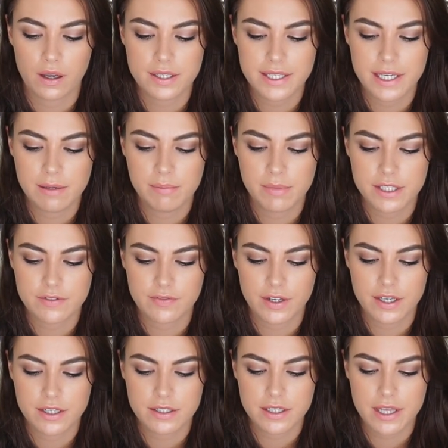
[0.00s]
Team
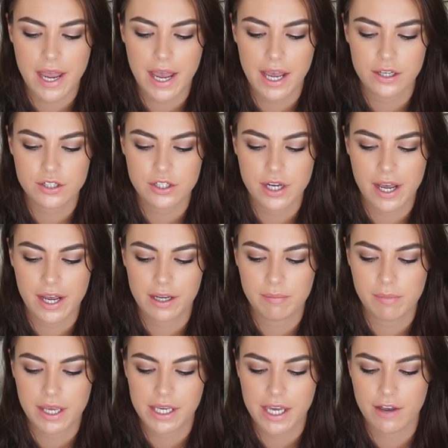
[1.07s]
Misfit, hashtag
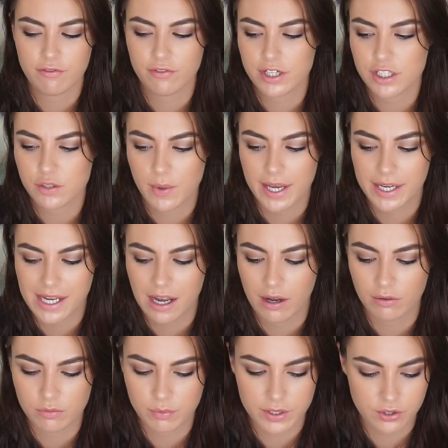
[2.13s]
make every sweat
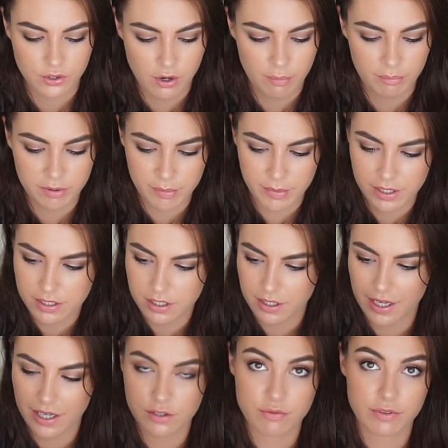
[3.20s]
count with compliments." So
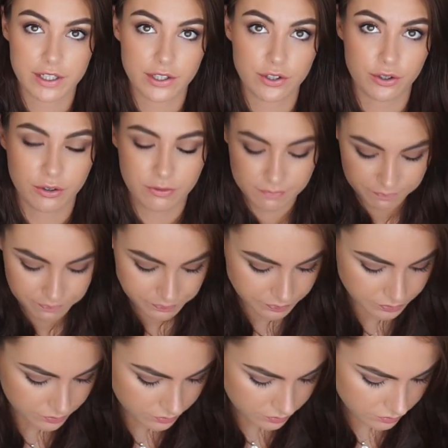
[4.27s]
that's really cool.
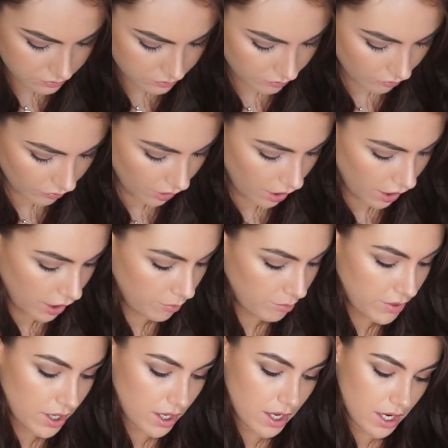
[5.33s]

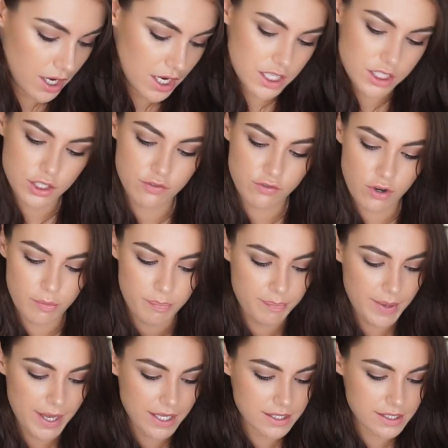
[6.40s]
So you've
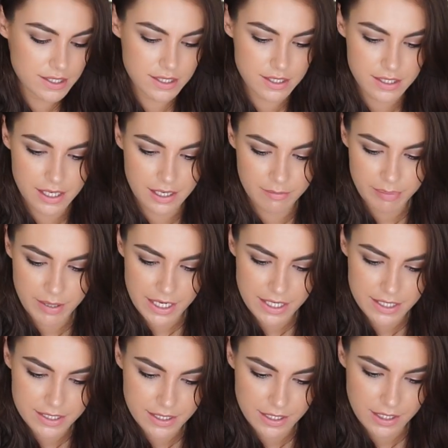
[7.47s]
got bits and
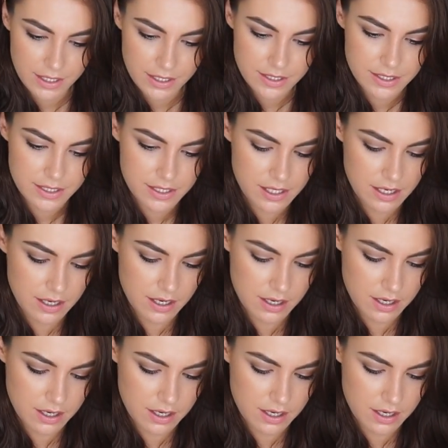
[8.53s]
pieces